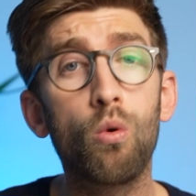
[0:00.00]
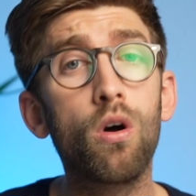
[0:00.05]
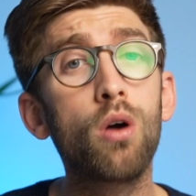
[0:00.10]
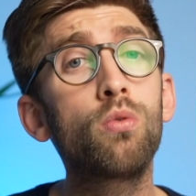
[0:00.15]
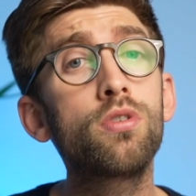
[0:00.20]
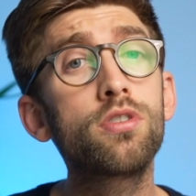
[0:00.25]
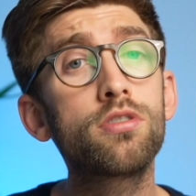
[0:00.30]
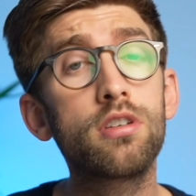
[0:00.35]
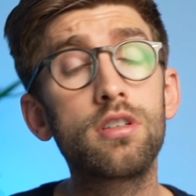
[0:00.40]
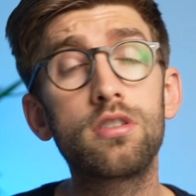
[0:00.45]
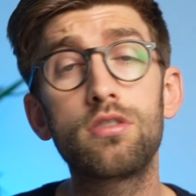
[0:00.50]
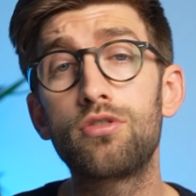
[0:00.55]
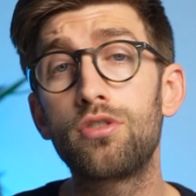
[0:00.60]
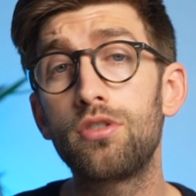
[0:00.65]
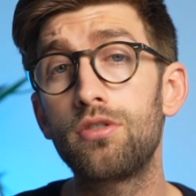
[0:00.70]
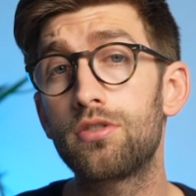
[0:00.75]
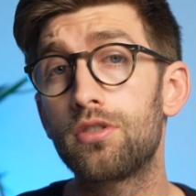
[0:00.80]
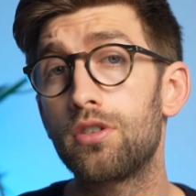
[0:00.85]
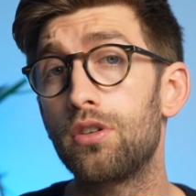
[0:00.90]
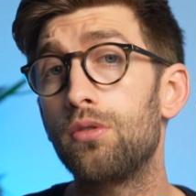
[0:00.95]
What I want to
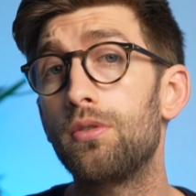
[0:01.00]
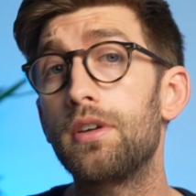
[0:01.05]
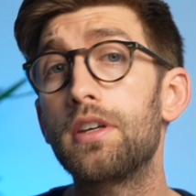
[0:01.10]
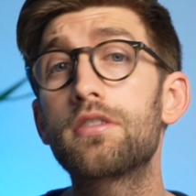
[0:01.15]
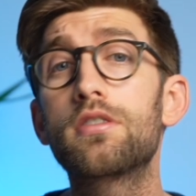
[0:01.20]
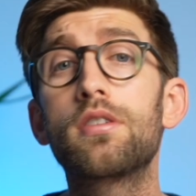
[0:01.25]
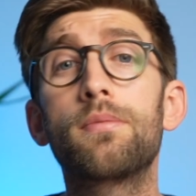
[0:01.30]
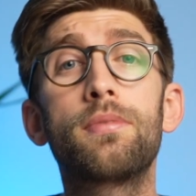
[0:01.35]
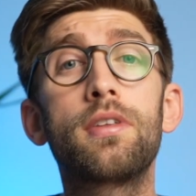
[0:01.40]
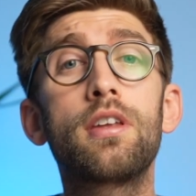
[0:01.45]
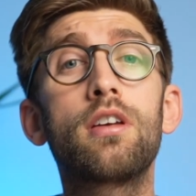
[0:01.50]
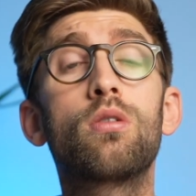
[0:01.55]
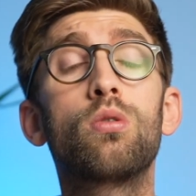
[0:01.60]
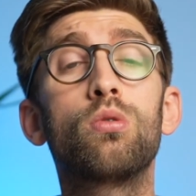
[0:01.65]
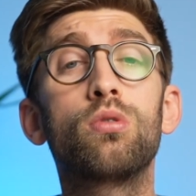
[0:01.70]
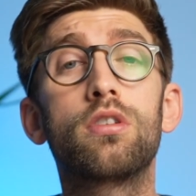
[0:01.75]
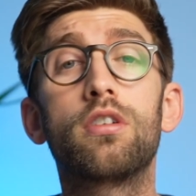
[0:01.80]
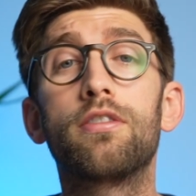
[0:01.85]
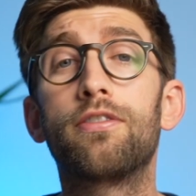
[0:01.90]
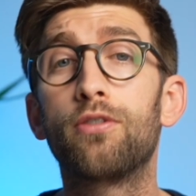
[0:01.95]
introduce to you is something
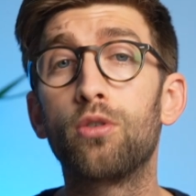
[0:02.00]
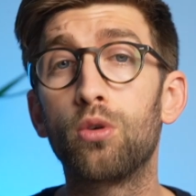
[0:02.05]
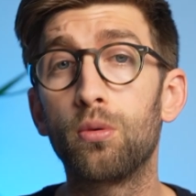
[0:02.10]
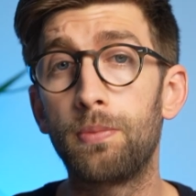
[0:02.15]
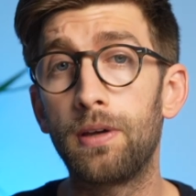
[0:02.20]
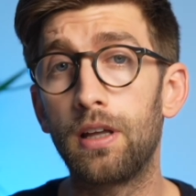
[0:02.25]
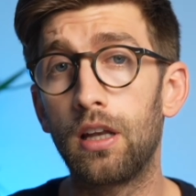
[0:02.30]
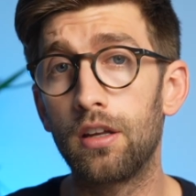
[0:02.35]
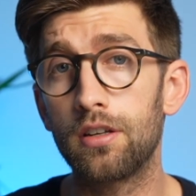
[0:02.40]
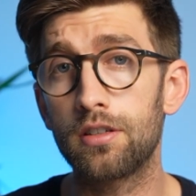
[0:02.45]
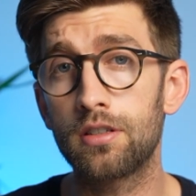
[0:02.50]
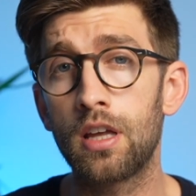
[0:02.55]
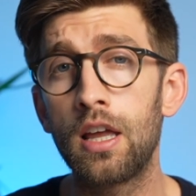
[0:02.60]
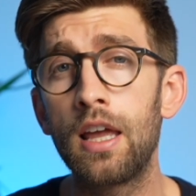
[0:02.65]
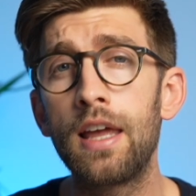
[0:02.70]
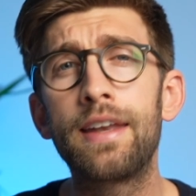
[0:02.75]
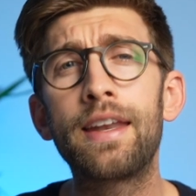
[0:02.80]
called the four pillars.